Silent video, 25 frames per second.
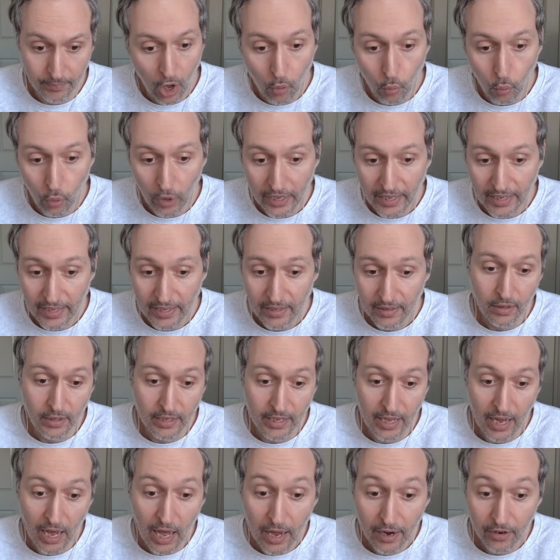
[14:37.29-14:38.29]
We
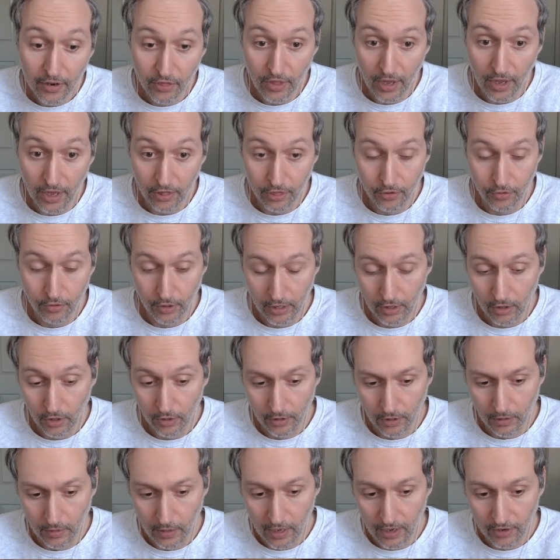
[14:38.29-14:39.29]
guarded that threat on
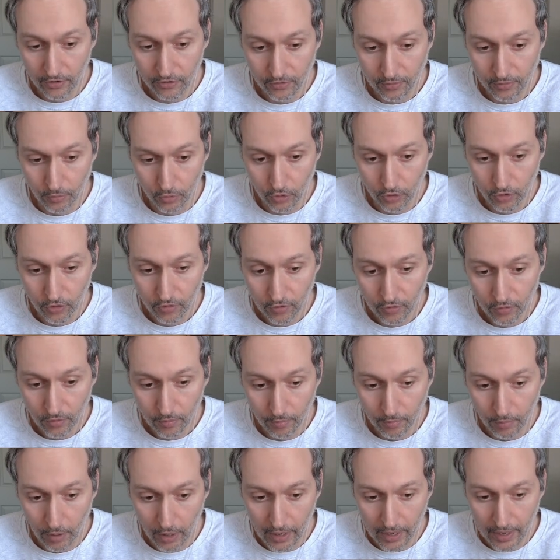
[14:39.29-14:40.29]
the last move
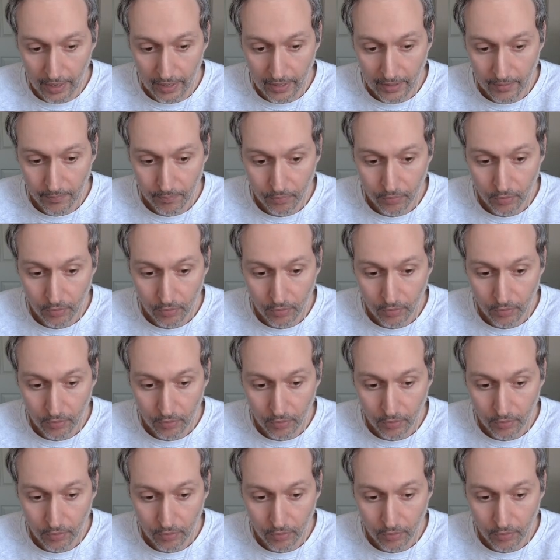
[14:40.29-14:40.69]
by